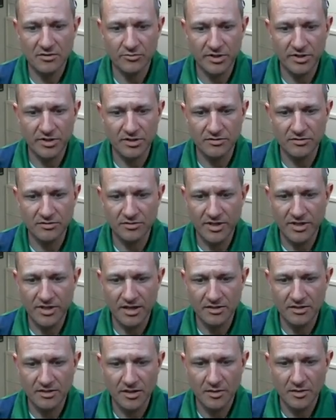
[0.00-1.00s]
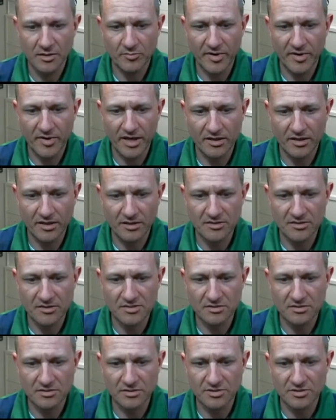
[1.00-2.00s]
we can do that by
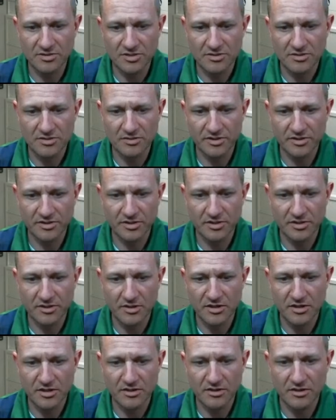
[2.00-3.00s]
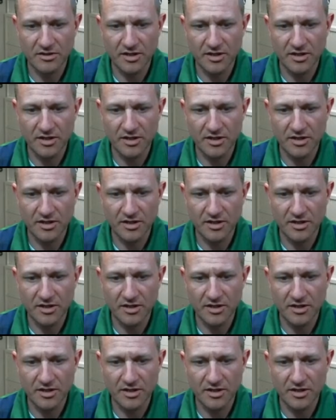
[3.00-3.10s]
easily just clicking there